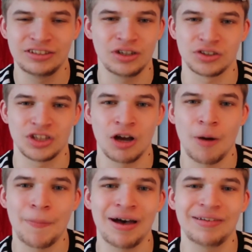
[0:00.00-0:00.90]
touch though.
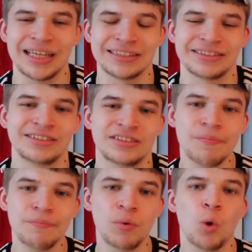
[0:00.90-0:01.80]
Apparently it's the
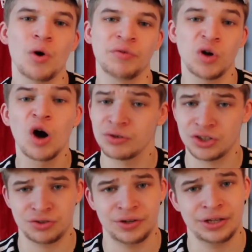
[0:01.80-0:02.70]
symbol of
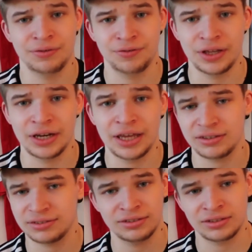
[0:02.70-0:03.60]
Coventry,
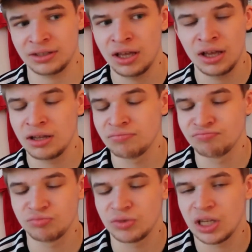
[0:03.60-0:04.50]
phoenix.
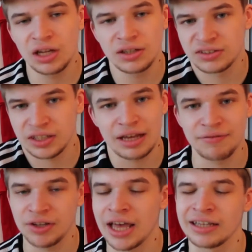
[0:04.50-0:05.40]
You learn something
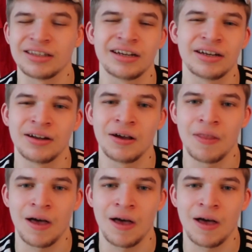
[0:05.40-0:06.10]
every day, because I didn't know